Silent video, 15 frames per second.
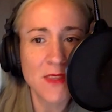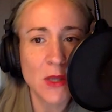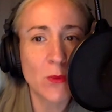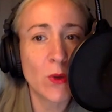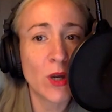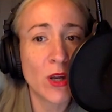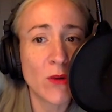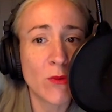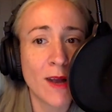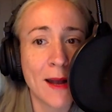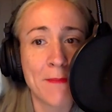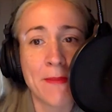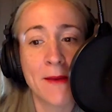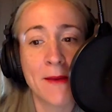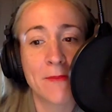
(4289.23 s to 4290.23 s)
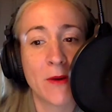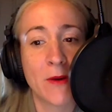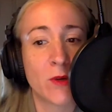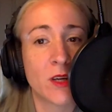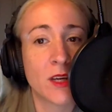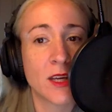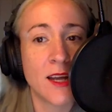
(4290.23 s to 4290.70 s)
We're going to wrap up, but
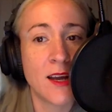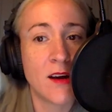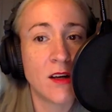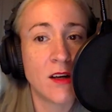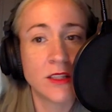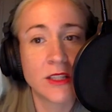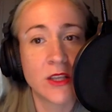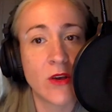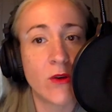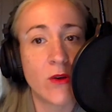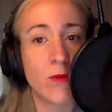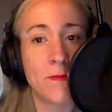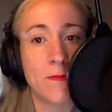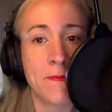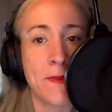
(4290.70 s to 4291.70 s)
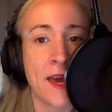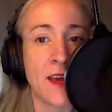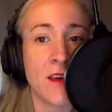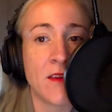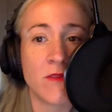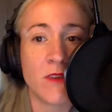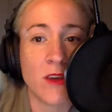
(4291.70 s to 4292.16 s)
we're going to also beg
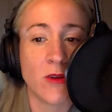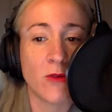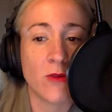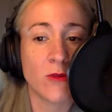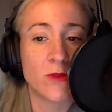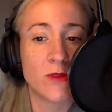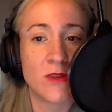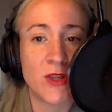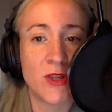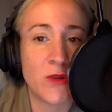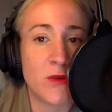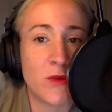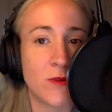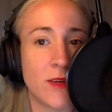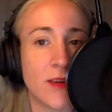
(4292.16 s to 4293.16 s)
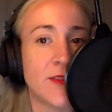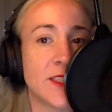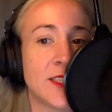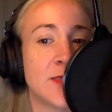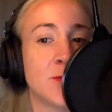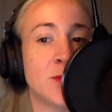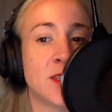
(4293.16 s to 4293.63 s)
of you to give us
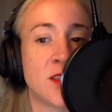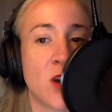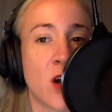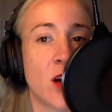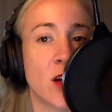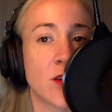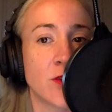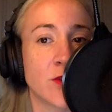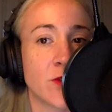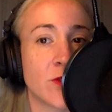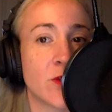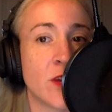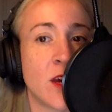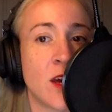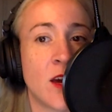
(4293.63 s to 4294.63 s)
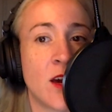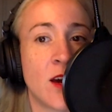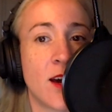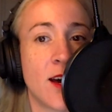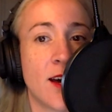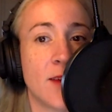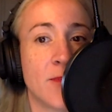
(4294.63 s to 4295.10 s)
some stars.
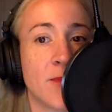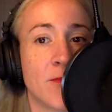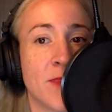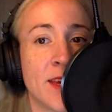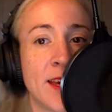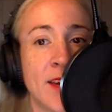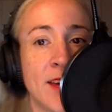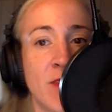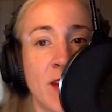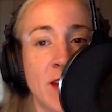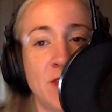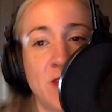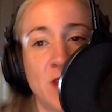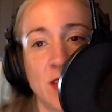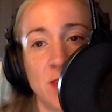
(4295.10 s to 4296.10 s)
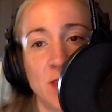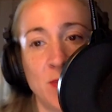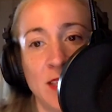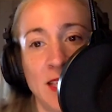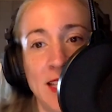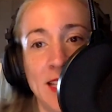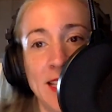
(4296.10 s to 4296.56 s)
5 stars,
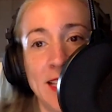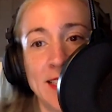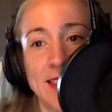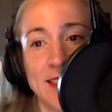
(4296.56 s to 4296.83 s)
please.